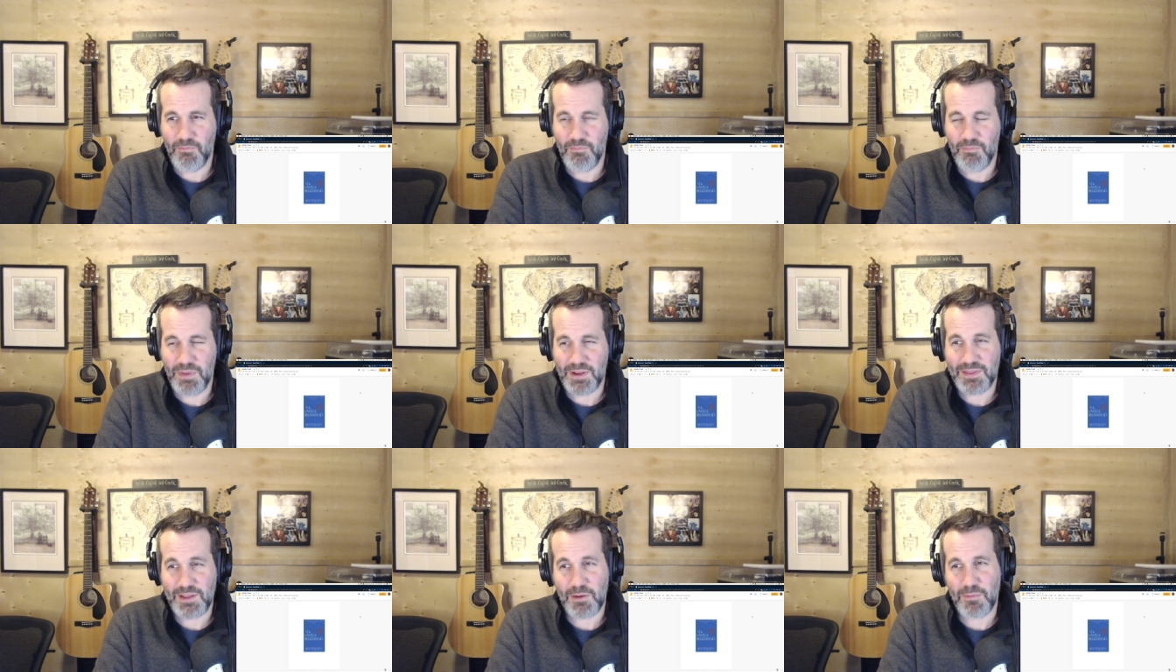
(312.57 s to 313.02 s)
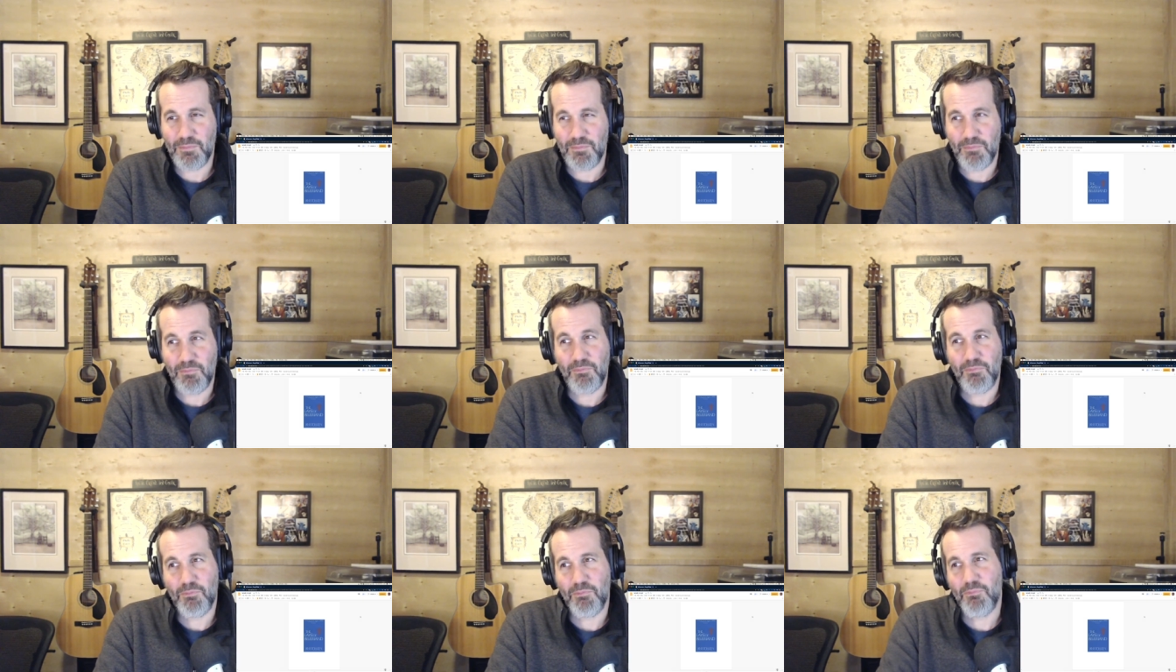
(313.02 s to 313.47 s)
but they're
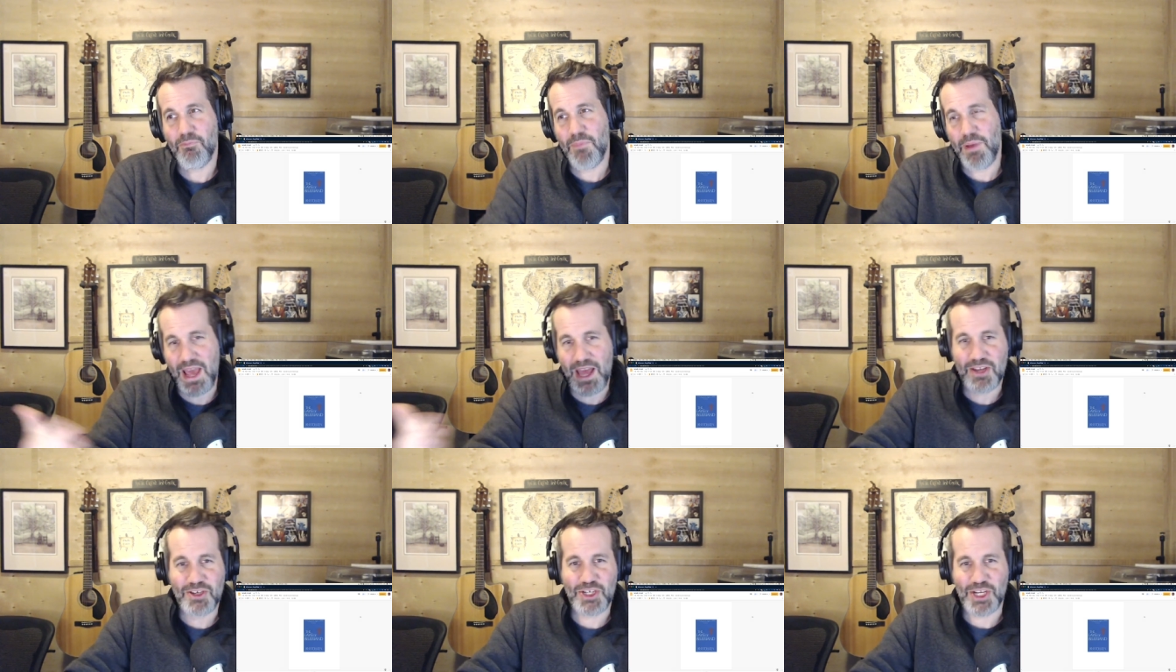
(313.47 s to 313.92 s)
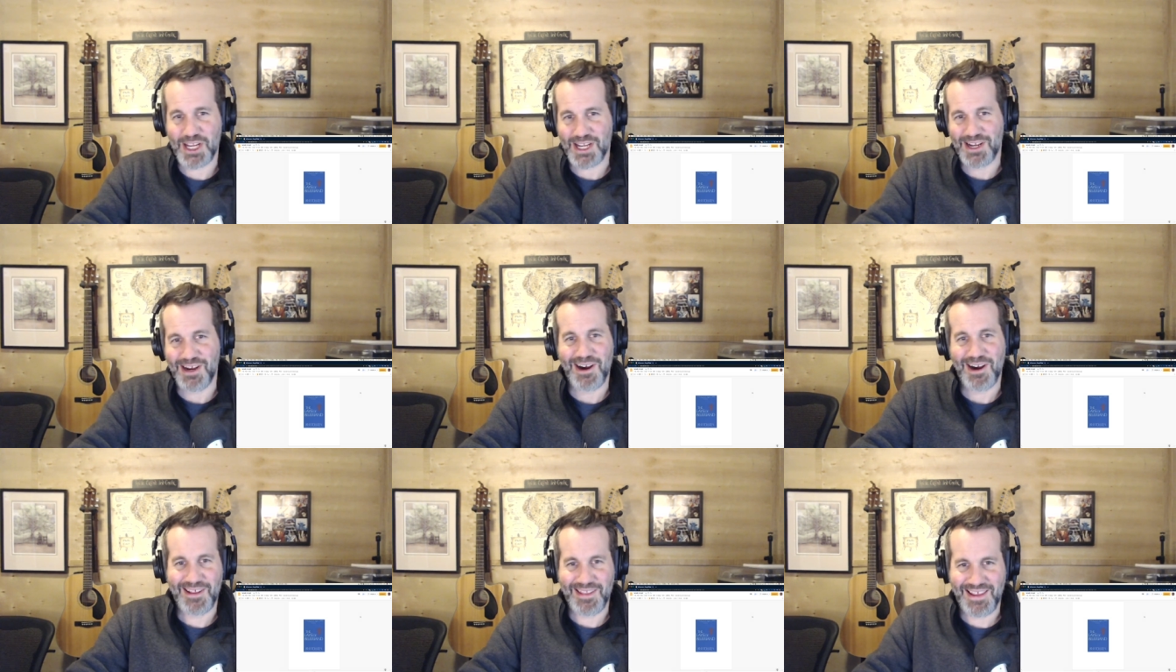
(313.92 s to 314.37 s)
edging
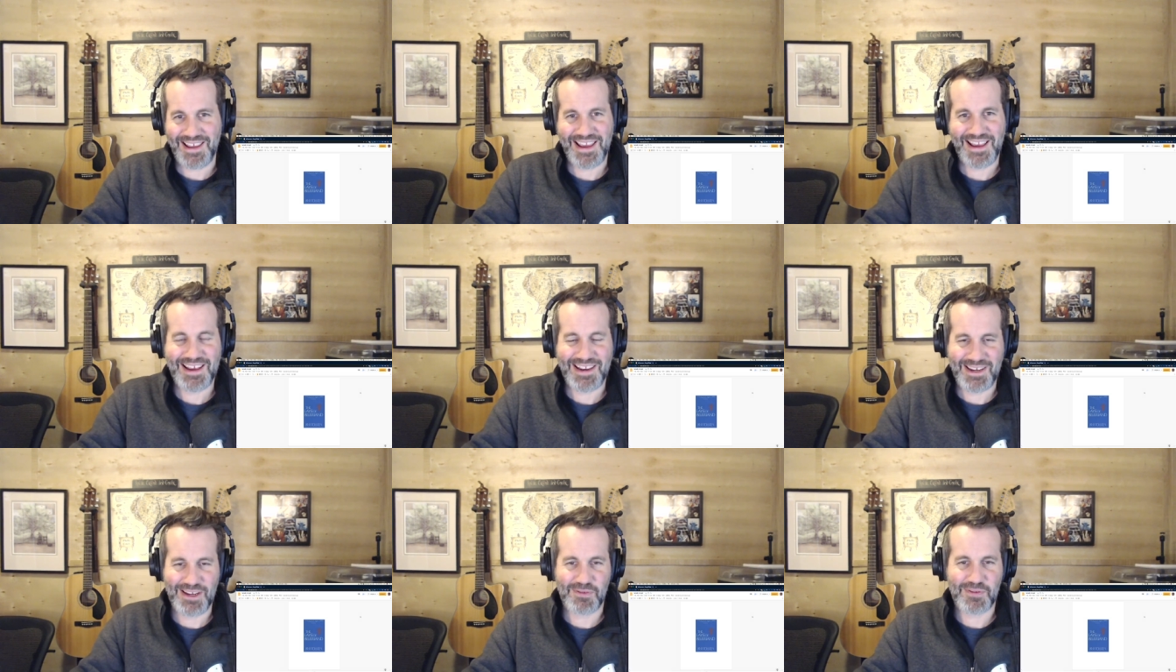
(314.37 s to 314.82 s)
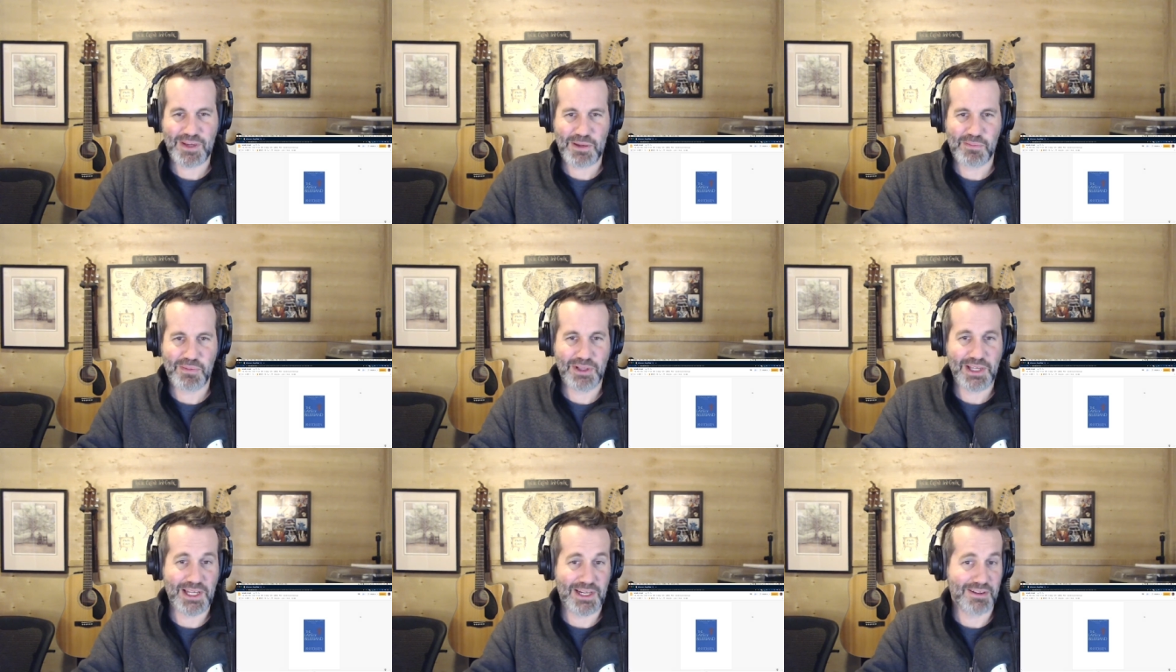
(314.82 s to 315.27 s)
on the end of
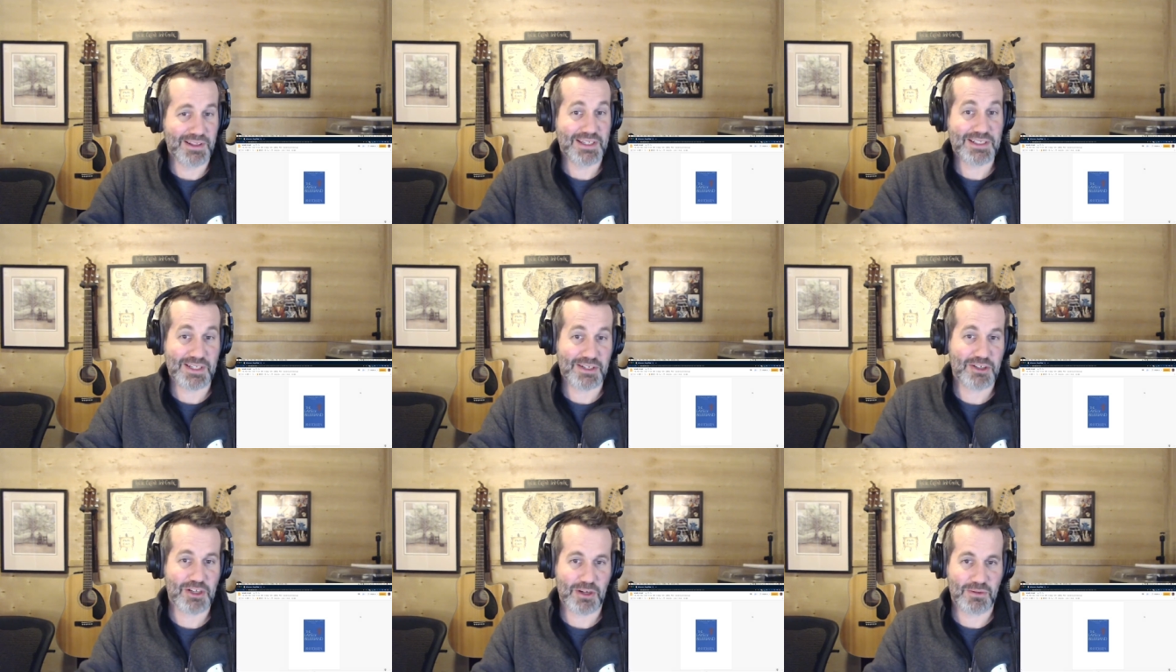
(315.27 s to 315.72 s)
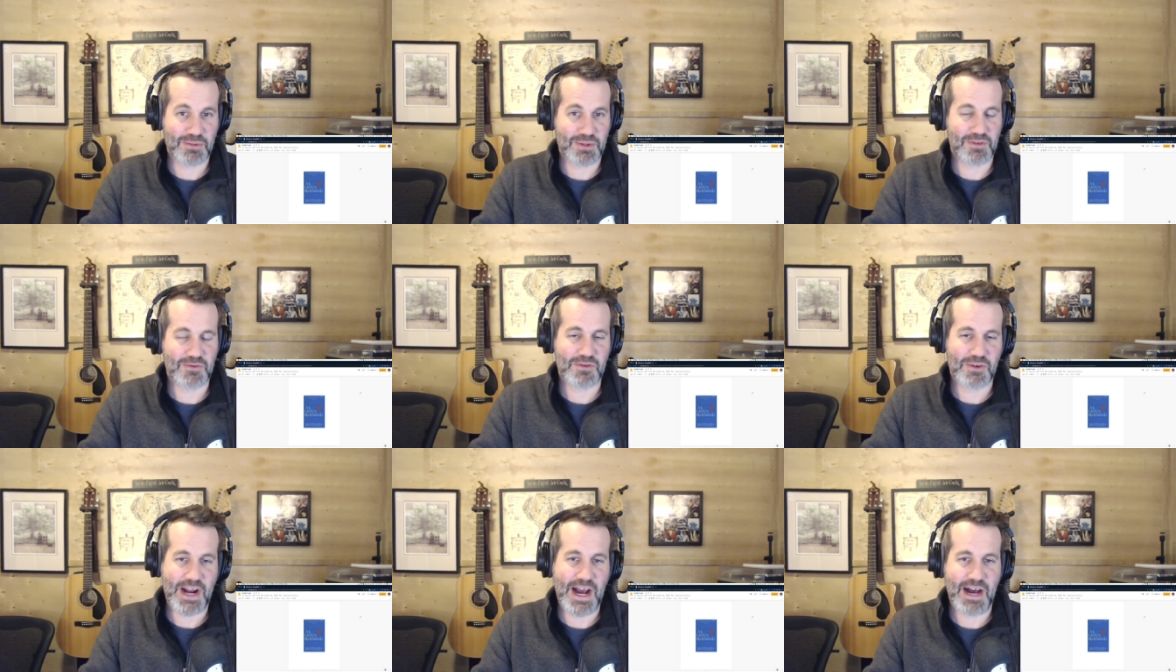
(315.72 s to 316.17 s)
complete, at least in terms
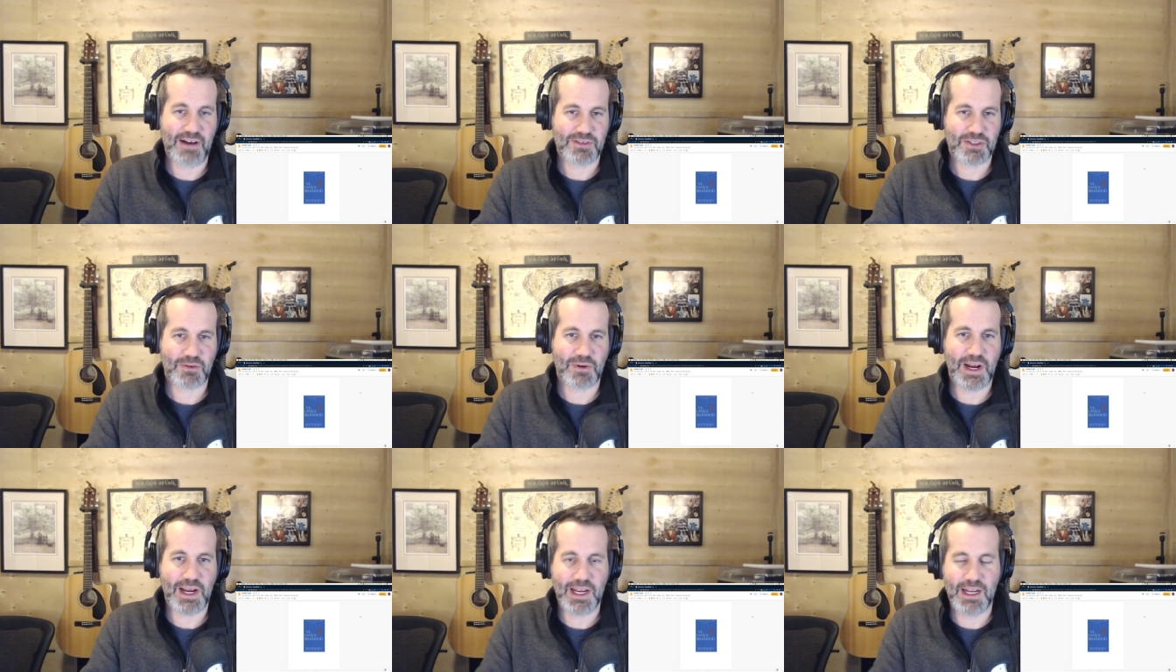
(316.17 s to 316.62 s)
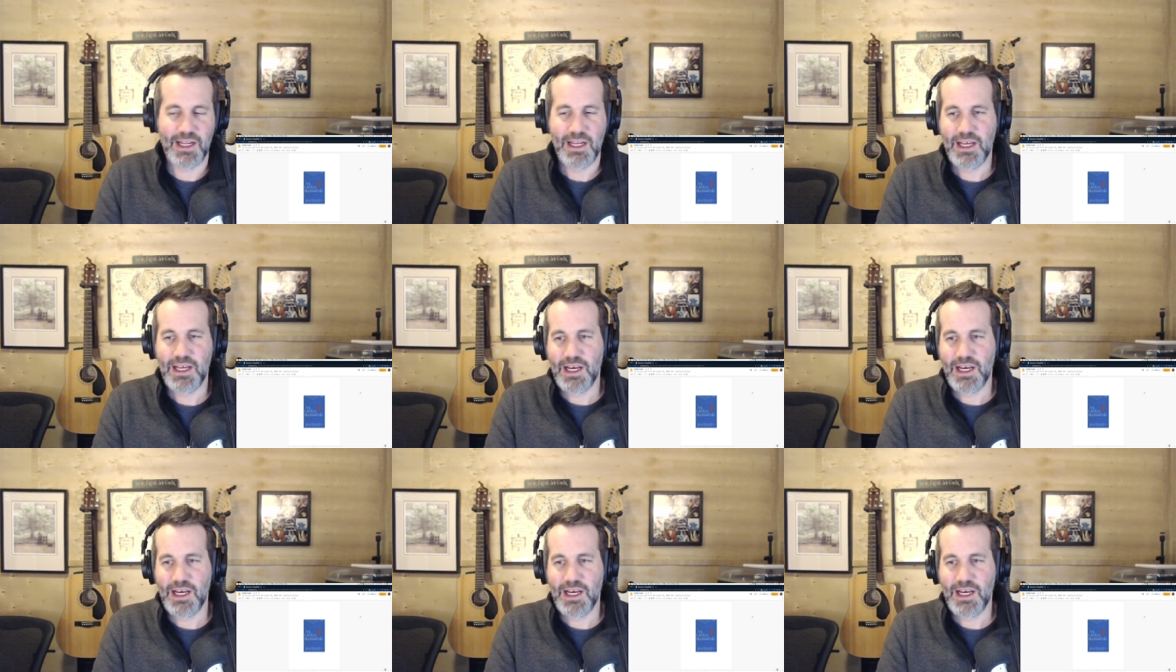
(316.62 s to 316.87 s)
of drafts, right?